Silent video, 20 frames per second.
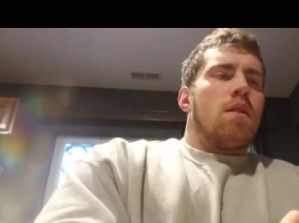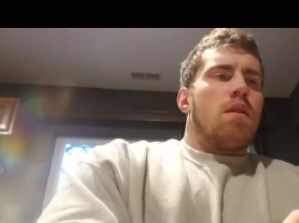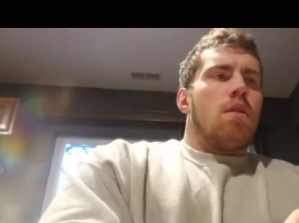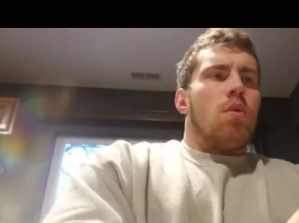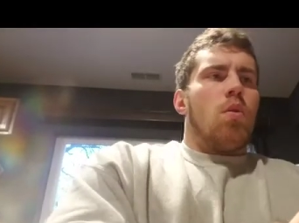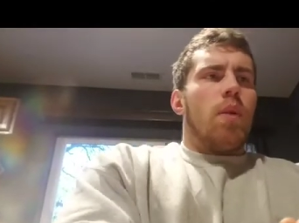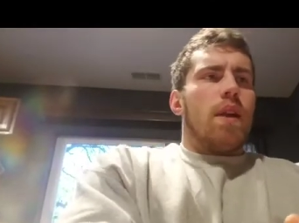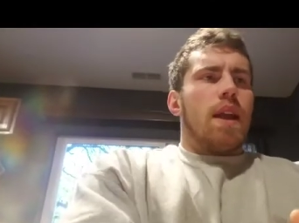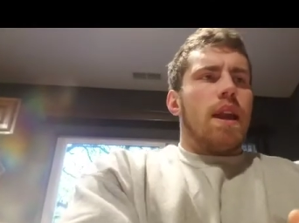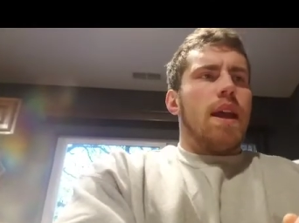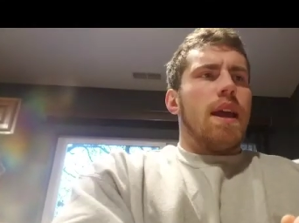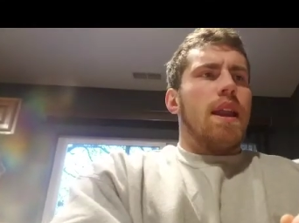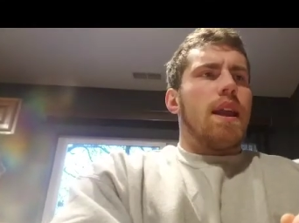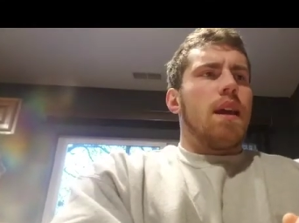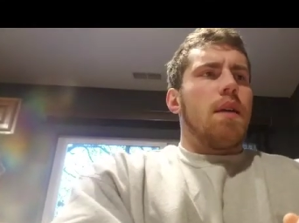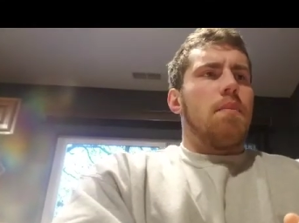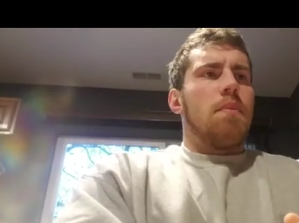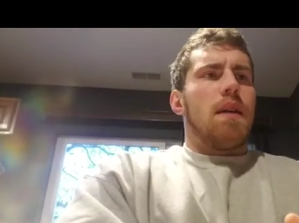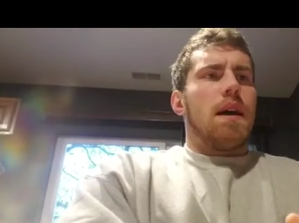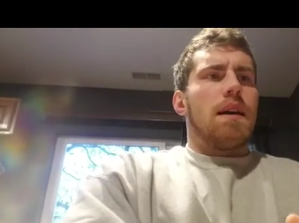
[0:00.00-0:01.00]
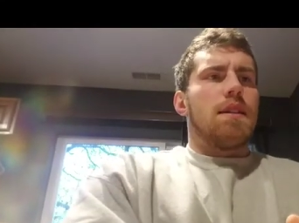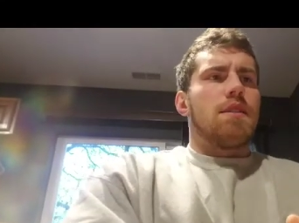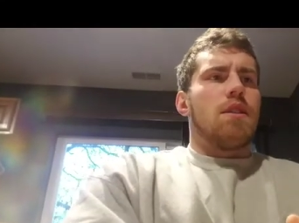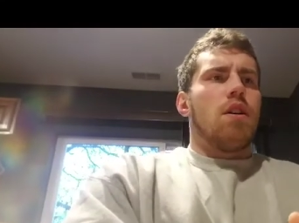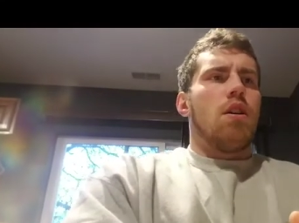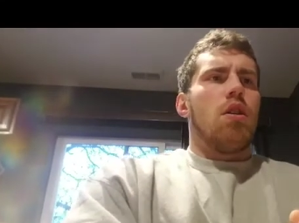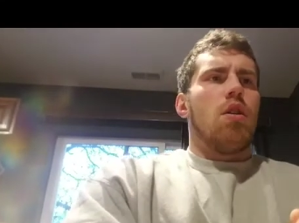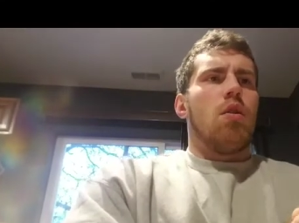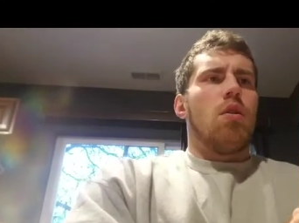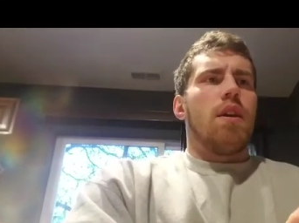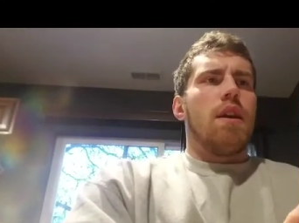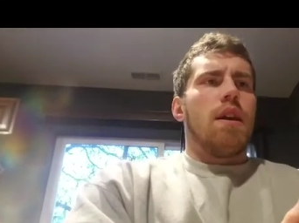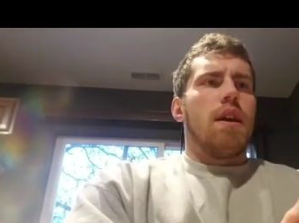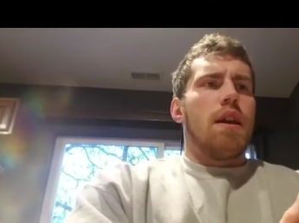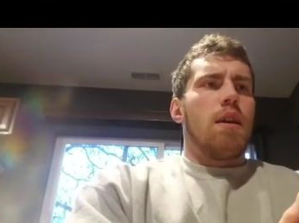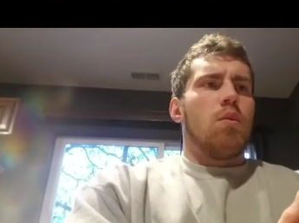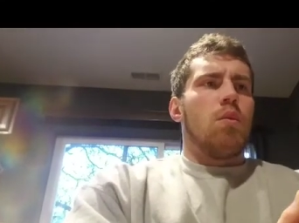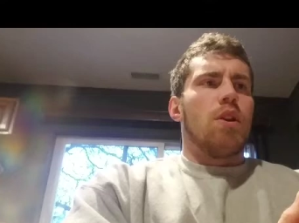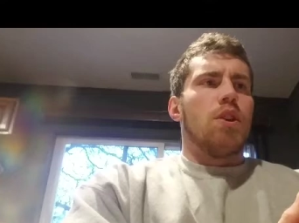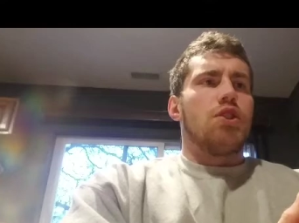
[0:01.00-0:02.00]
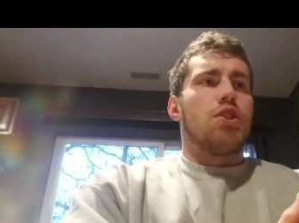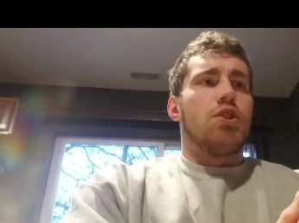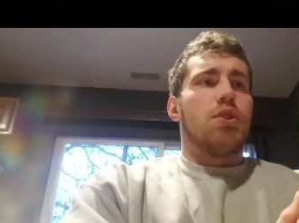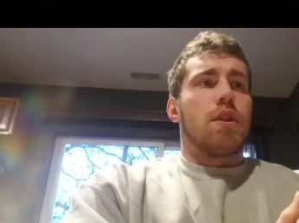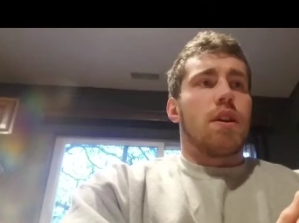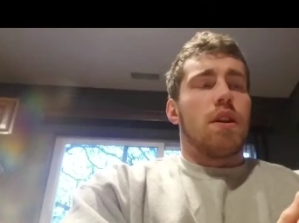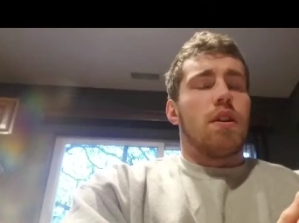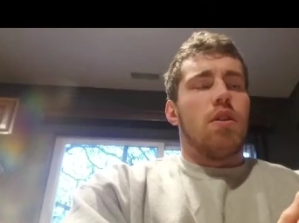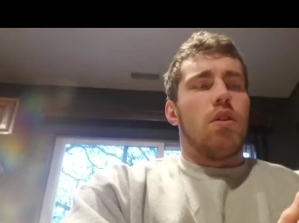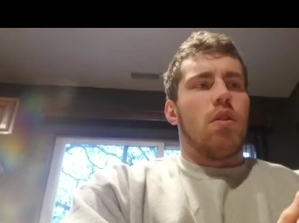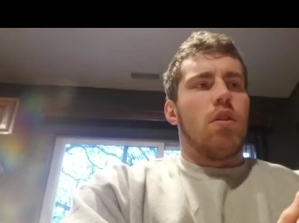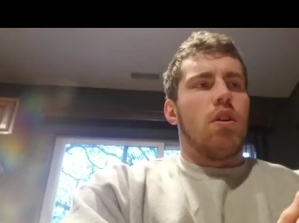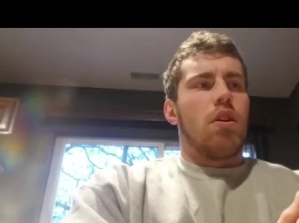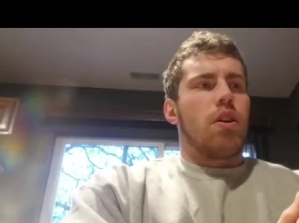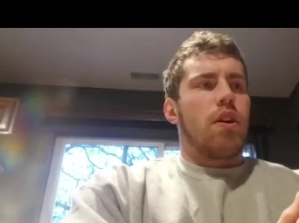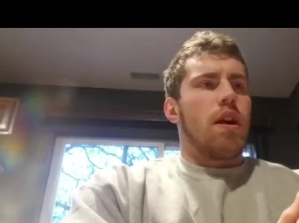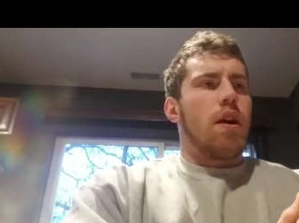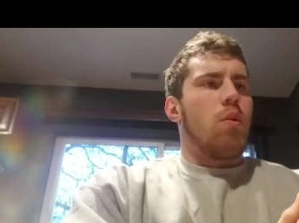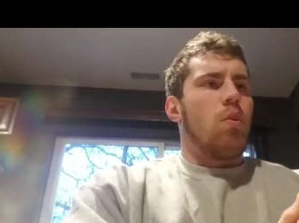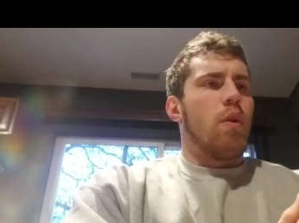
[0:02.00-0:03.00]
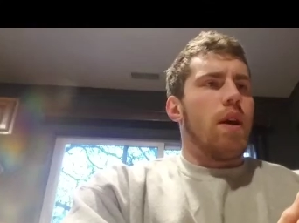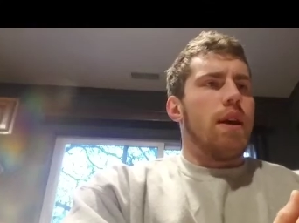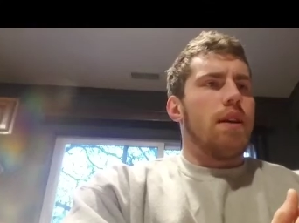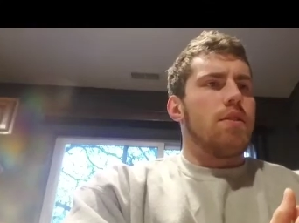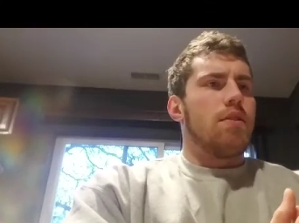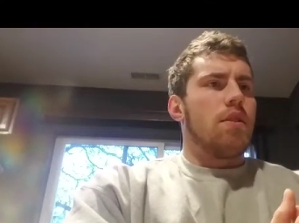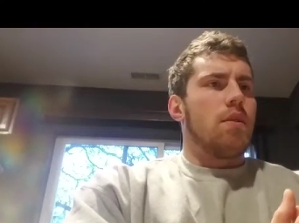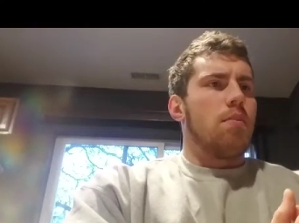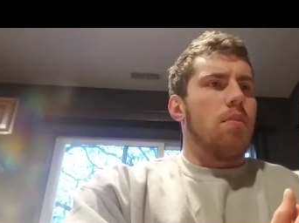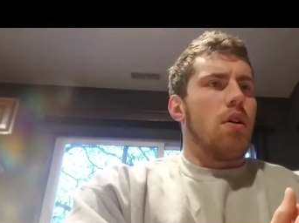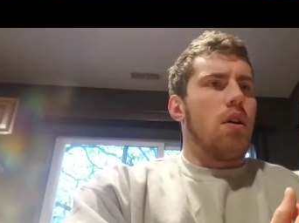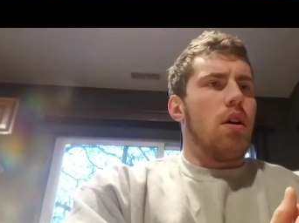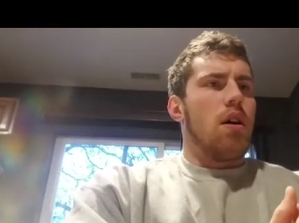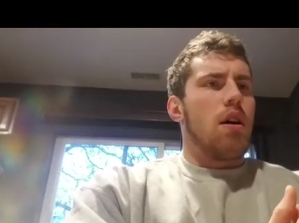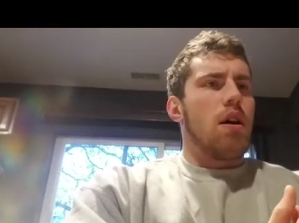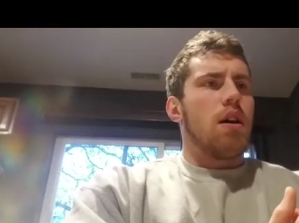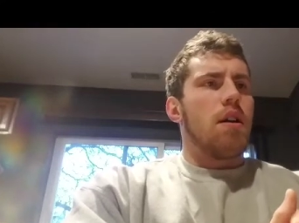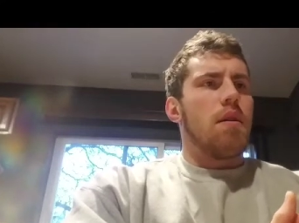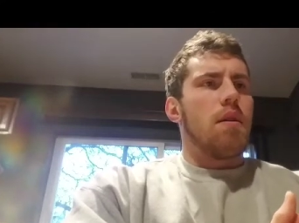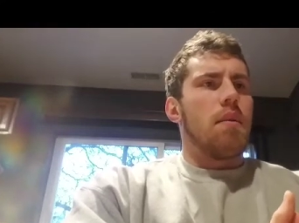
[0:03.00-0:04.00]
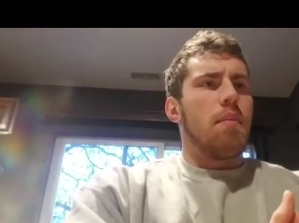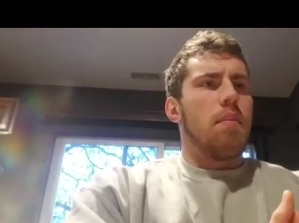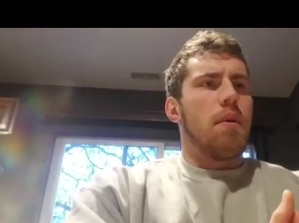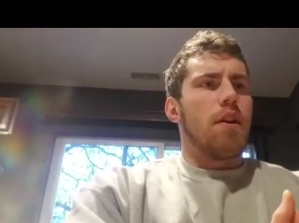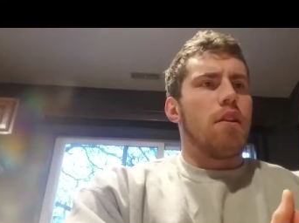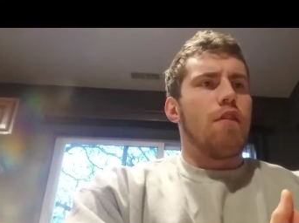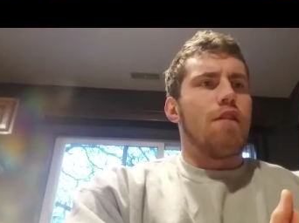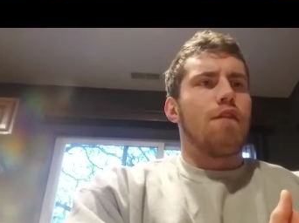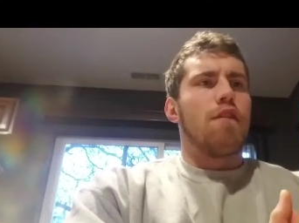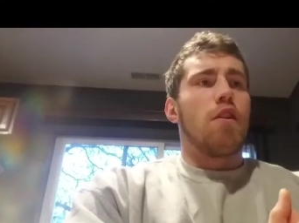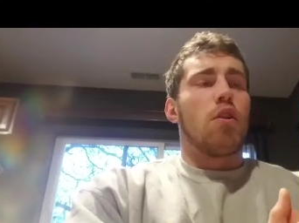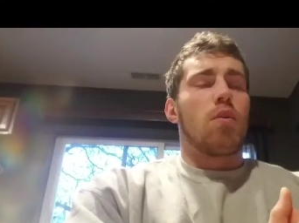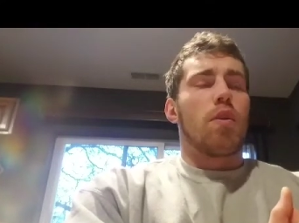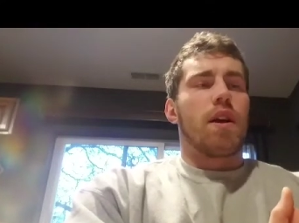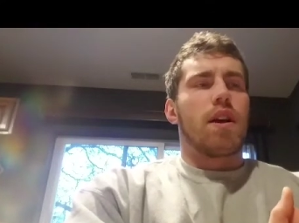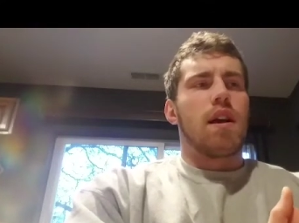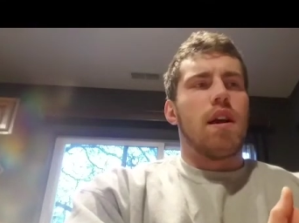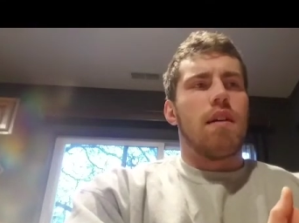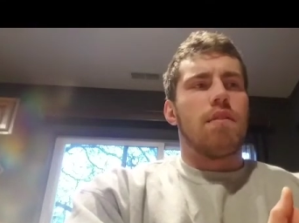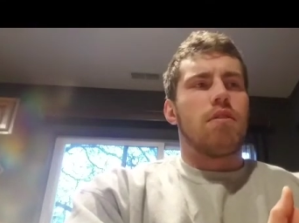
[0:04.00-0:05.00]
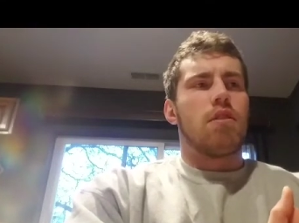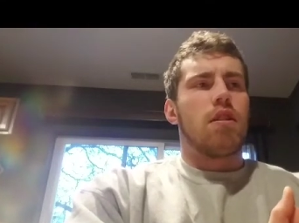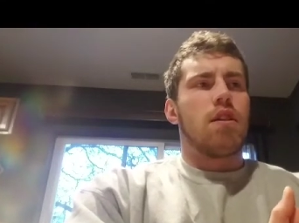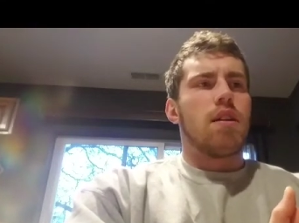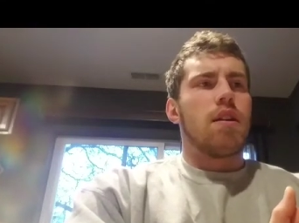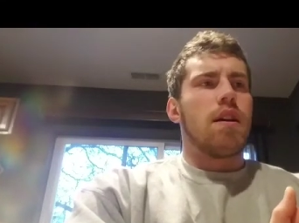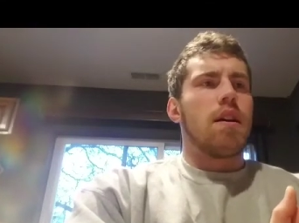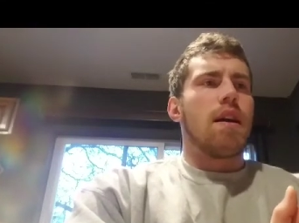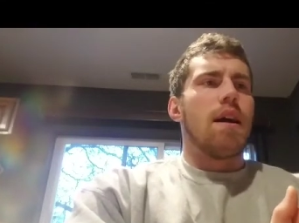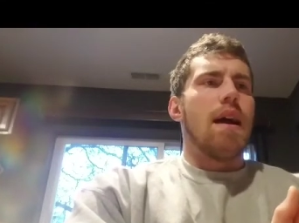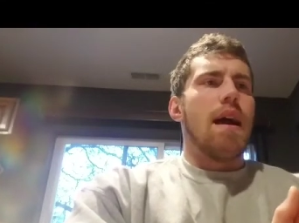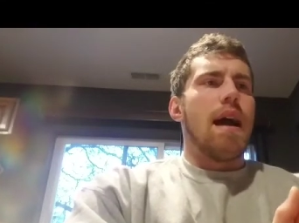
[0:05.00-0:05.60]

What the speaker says: When hitting a plateau in which you can no longer add weight to the bar, but you feel recovered,